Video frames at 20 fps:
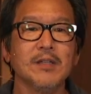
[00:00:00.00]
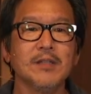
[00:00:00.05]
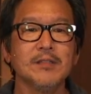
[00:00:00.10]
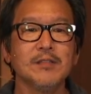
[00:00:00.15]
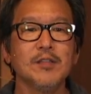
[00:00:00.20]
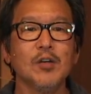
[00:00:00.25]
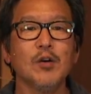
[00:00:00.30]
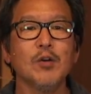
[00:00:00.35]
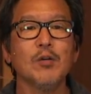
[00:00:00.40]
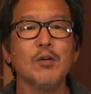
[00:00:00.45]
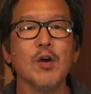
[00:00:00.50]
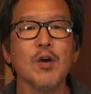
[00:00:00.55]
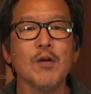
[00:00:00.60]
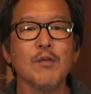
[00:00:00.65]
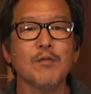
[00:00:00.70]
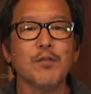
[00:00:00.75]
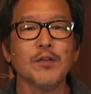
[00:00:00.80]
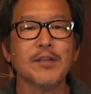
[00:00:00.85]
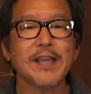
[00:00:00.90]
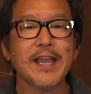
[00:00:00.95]
So,
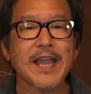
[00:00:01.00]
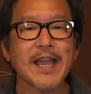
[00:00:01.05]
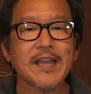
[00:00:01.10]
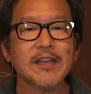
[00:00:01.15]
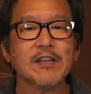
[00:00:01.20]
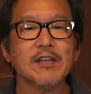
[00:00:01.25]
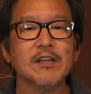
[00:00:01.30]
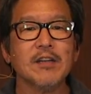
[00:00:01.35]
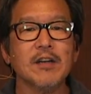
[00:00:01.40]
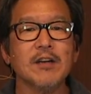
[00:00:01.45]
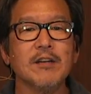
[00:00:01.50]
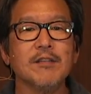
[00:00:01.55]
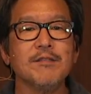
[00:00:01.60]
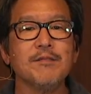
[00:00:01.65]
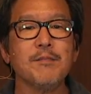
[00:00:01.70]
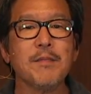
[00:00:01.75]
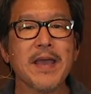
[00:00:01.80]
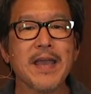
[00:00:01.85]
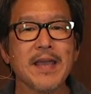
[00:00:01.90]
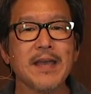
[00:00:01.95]
for the anger
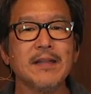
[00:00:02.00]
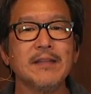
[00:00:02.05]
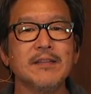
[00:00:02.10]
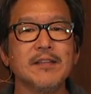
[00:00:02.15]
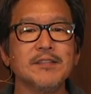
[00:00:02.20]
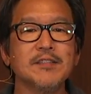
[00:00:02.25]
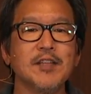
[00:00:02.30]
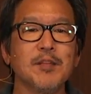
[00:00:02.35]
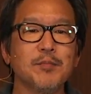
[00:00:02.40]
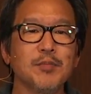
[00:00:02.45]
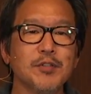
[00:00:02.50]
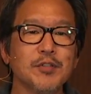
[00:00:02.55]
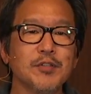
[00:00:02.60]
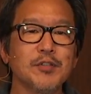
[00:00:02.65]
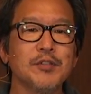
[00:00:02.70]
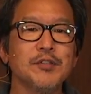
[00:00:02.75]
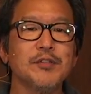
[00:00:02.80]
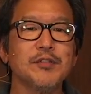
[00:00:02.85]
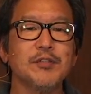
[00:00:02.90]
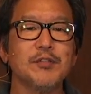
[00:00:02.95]
of man does not
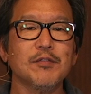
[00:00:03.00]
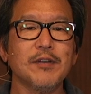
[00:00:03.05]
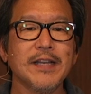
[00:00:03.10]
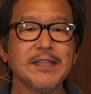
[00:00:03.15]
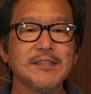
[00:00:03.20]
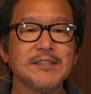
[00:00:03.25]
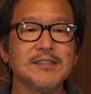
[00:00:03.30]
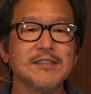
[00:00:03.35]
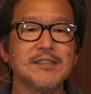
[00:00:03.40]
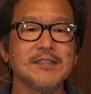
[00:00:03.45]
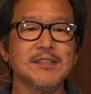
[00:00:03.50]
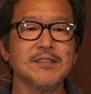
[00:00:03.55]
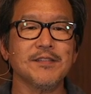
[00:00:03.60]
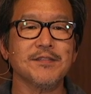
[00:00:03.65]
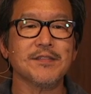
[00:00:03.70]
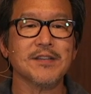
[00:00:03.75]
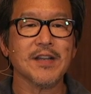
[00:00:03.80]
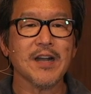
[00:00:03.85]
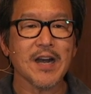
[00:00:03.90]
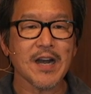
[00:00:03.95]
produce the righteousness
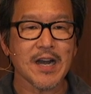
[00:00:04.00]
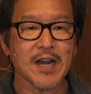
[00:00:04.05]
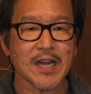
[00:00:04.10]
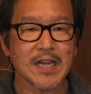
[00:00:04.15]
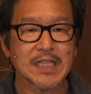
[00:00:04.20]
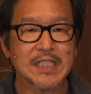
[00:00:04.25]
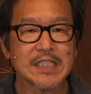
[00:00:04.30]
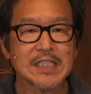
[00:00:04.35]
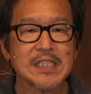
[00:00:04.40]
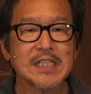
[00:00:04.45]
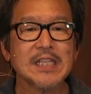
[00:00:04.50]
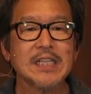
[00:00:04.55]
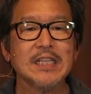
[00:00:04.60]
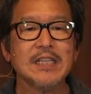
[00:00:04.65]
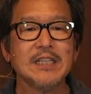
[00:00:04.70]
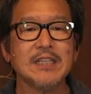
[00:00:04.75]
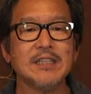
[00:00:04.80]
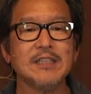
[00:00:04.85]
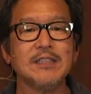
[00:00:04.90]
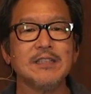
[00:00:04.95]
of God,
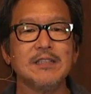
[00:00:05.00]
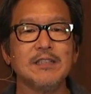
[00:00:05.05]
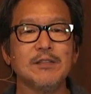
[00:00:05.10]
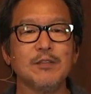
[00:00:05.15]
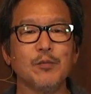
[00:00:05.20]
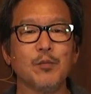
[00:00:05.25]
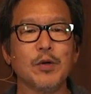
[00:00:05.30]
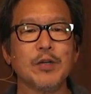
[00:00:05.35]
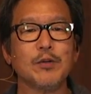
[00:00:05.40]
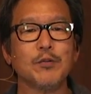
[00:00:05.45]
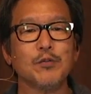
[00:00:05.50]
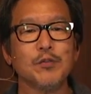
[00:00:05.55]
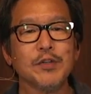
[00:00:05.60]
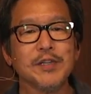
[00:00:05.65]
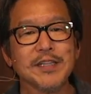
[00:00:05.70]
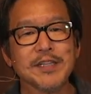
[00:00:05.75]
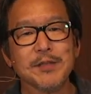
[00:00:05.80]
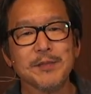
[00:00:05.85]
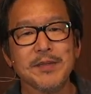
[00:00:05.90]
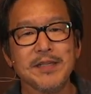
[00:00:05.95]
what it
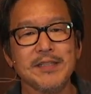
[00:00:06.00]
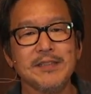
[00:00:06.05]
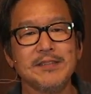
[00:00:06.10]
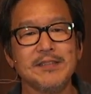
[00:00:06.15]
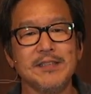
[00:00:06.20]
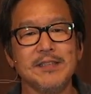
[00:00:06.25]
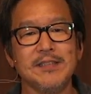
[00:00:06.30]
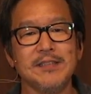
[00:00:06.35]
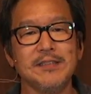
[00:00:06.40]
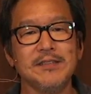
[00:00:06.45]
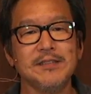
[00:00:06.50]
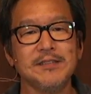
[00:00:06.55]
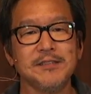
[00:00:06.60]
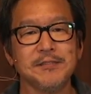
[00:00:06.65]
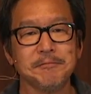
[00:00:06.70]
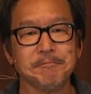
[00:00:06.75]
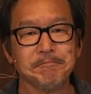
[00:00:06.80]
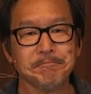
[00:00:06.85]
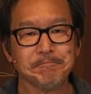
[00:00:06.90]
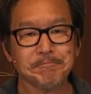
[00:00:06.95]
really means is,
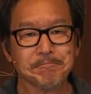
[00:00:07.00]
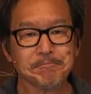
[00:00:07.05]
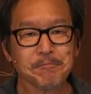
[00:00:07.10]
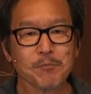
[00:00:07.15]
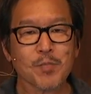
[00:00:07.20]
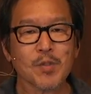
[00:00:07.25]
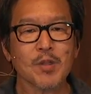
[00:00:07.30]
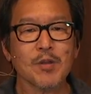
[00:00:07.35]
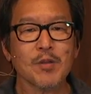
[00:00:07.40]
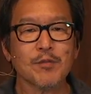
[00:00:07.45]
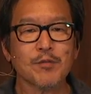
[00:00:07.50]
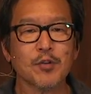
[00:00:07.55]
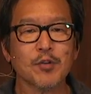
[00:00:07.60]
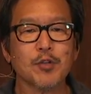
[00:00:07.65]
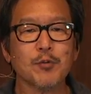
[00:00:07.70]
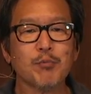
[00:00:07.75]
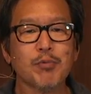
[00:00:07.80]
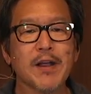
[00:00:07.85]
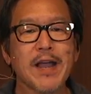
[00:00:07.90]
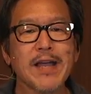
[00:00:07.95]
for
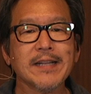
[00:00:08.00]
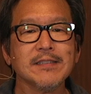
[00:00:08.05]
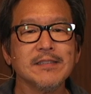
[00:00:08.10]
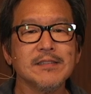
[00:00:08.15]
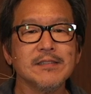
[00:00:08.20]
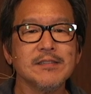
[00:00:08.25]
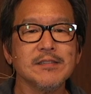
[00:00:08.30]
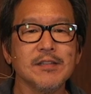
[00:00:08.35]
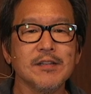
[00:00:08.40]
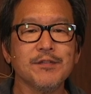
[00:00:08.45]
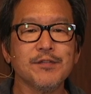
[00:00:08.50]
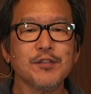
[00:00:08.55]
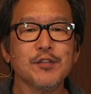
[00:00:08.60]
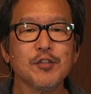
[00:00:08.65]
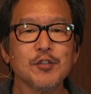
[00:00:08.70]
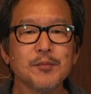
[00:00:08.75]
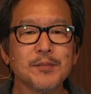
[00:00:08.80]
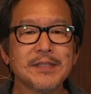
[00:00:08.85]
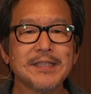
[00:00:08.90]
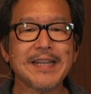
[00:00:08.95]
the practice of
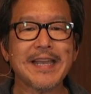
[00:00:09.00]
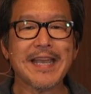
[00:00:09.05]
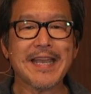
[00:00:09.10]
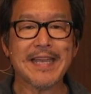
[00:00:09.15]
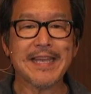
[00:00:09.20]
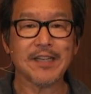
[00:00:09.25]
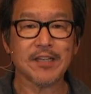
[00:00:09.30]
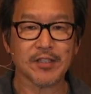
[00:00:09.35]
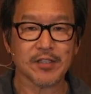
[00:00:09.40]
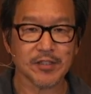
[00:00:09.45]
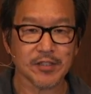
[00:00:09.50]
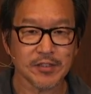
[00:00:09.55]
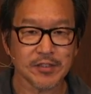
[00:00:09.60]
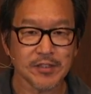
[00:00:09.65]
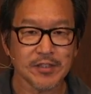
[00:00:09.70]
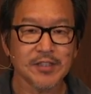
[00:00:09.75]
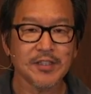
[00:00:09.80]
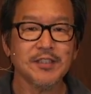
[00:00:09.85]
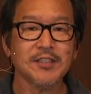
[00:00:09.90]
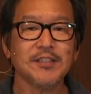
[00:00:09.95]
human anger
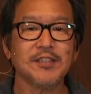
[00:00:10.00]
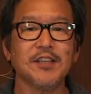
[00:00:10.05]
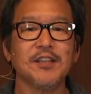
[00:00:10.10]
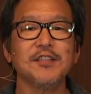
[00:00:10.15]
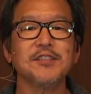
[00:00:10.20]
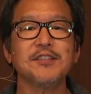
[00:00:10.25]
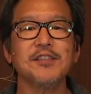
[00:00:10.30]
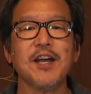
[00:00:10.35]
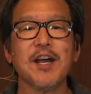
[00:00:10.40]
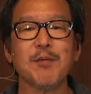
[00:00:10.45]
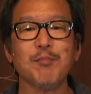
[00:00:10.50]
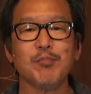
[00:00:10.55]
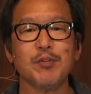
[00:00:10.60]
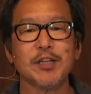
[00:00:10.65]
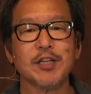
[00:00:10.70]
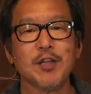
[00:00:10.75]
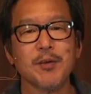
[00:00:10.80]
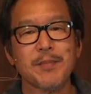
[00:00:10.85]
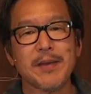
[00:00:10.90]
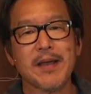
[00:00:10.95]
does not
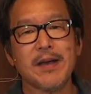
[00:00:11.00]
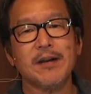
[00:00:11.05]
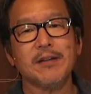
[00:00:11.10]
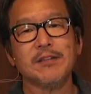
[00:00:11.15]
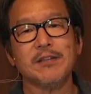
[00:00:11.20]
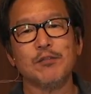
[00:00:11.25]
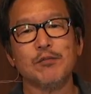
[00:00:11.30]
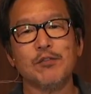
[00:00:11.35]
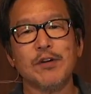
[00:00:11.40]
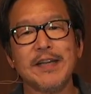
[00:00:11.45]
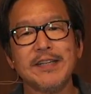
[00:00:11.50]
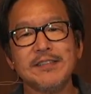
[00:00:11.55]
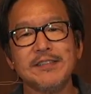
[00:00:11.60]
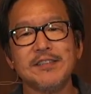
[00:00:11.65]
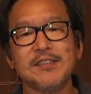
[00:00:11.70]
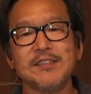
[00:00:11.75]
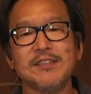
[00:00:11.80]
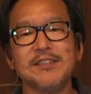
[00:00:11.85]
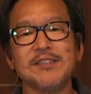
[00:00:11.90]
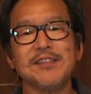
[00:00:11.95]
bring about the
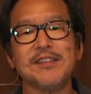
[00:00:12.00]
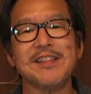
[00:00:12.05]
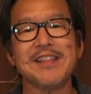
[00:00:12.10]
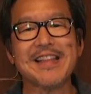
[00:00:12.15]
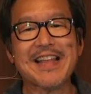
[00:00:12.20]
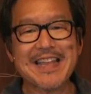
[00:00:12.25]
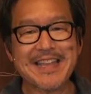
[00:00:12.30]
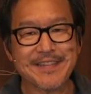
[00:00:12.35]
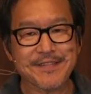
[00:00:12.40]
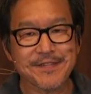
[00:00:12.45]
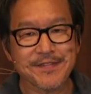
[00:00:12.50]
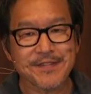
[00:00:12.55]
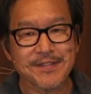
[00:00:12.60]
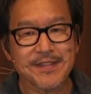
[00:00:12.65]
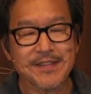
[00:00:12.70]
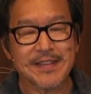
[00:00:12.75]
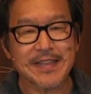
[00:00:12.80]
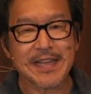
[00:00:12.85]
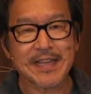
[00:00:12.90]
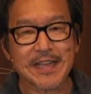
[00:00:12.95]
righteous life
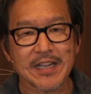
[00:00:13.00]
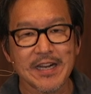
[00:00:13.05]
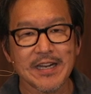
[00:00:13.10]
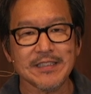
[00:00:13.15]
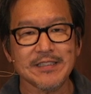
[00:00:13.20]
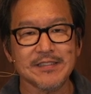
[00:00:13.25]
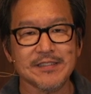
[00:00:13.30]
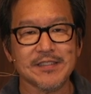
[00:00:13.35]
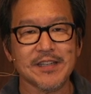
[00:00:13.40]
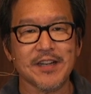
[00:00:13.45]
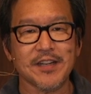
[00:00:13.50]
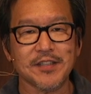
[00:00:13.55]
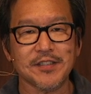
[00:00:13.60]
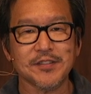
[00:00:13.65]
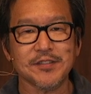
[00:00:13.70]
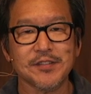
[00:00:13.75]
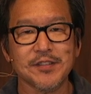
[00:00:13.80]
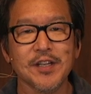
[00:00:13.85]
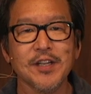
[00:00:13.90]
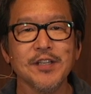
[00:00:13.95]
that God
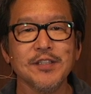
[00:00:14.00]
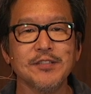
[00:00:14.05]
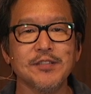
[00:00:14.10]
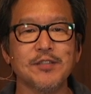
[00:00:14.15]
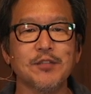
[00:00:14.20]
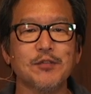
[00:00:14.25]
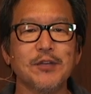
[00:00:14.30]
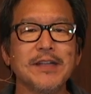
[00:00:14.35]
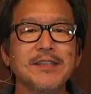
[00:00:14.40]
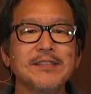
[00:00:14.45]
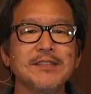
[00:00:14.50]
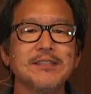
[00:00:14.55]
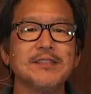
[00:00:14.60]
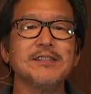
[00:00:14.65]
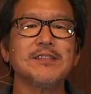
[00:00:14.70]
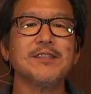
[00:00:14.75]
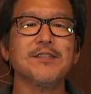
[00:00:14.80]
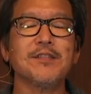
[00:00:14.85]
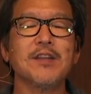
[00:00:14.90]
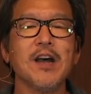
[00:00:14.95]
desires. So the
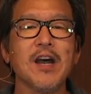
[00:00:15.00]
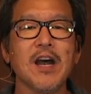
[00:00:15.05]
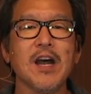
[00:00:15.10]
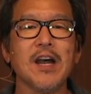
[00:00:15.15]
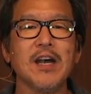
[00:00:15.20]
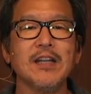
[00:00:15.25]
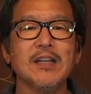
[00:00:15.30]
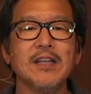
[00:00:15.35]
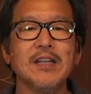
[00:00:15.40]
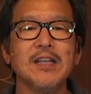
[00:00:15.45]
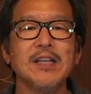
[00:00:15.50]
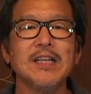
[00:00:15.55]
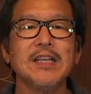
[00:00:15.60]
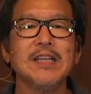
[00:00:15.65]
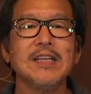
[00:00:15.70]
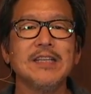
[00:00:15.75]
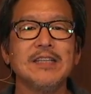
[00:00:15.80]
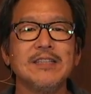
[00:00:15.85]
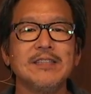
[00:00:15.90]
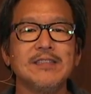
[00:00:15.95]
righteousness of God
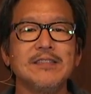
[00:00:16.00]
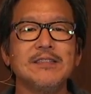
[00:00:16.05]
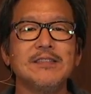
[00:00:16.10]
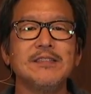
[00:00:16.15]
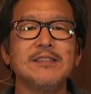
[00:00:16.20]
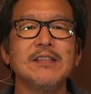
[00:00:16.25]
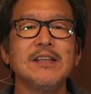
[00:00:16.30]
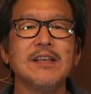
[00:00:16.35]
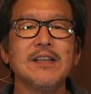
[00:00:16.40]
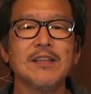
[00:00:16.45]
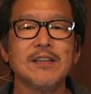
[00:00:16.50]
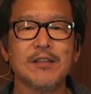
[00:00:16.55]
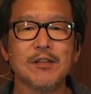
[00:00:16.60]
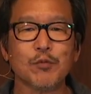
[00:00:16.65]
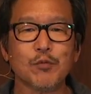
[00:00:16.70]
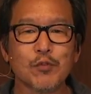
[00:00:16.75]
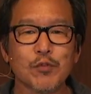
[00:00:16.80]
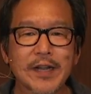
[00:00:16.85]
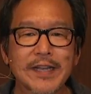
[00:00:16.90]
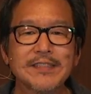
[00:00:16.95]
is the
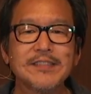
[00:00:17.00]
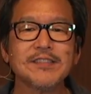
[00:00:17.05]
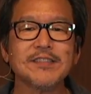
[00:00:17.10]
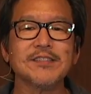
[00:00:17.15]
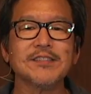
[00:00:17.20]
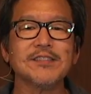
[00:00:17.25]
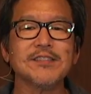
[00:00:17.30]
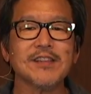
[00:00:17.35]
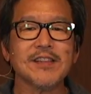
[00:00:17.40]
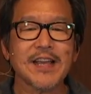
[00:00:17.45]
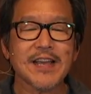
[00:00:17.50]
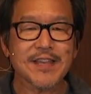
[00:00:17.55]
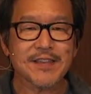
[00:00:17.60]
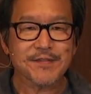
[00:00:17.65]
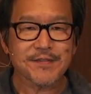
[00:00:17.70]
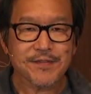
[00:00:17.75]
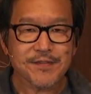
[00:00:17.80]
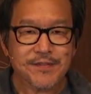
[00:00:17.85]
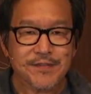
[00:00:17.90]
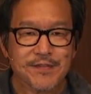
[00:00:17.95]
righteous
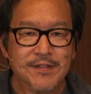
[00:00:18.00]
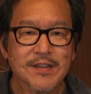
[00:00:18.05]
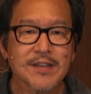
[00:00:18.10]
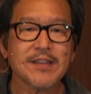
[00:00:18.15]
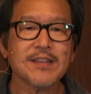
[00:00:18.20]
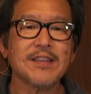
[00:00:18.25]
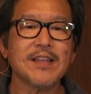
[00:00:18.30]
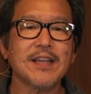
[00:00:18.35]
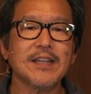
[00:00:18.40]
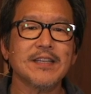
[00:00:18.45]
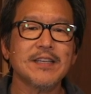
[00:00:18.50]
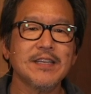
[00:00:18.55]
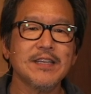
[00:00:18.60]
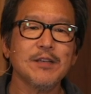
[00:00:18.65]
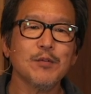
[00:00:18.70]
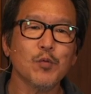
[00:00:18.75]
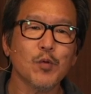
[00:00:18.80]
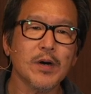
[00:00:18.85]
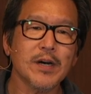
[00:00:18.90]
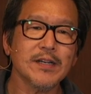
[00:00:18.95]
life that
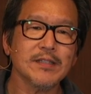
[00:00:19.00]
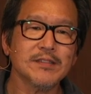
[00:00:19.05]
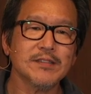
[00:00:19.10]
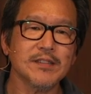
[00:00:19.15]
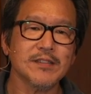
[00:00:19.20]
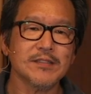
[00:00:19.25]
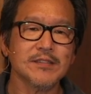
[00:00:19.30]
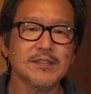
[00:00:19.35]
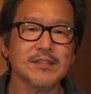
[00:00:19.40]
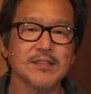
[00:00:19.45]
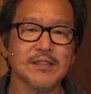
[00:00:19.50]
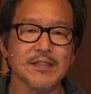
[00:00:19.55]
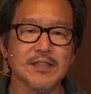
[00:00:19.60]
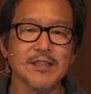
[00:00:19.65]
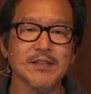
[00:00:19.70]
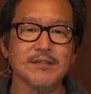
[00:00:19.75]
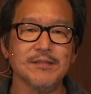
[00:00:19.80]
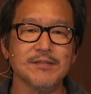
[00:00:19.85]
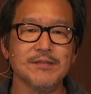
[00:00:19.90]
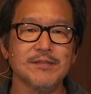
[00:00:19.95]
he wants us to
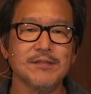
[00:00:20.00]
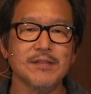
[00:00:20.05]
live.